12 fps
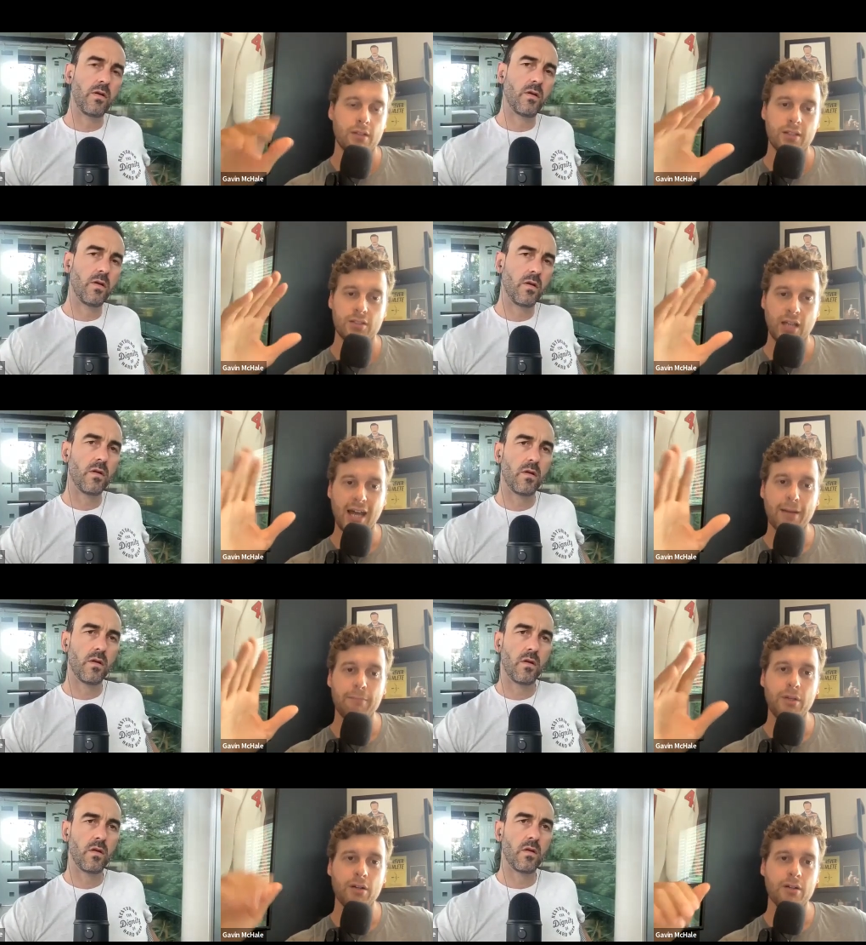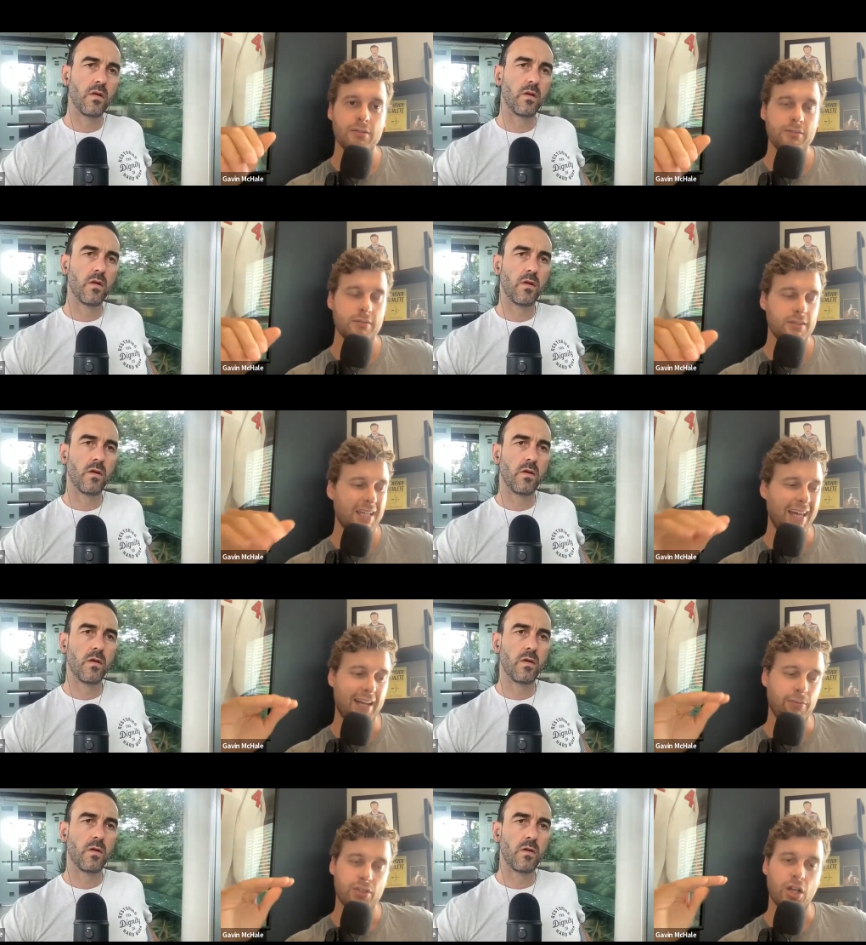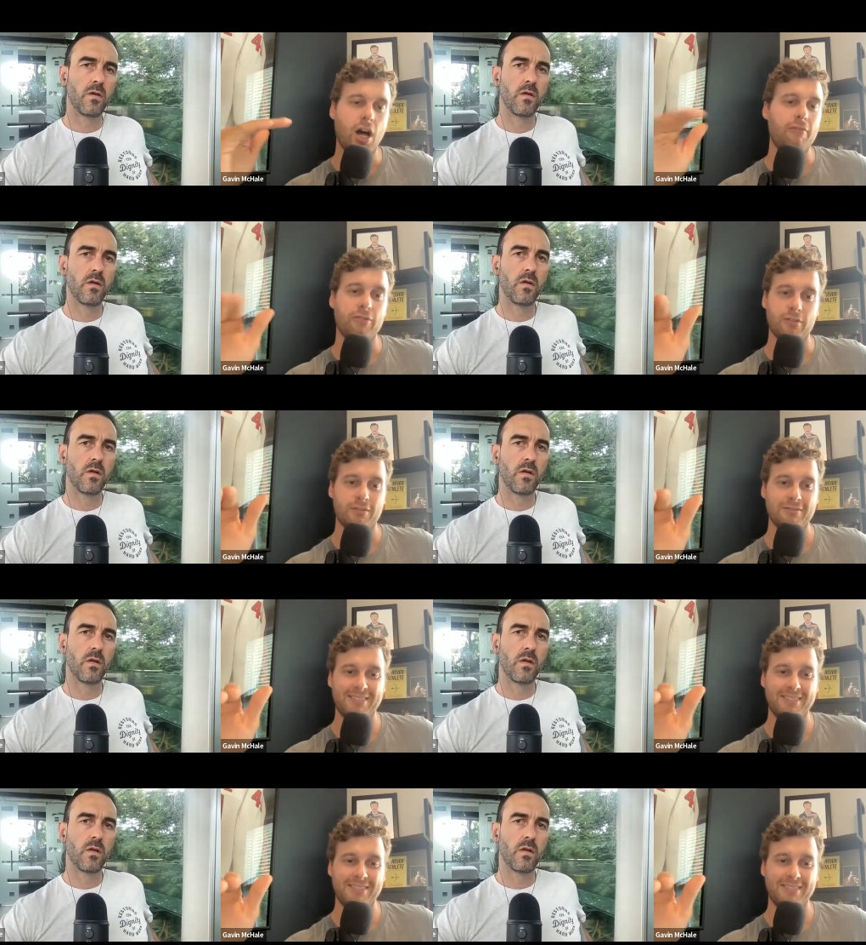Speaker 1: So I had a beer, and it was awful.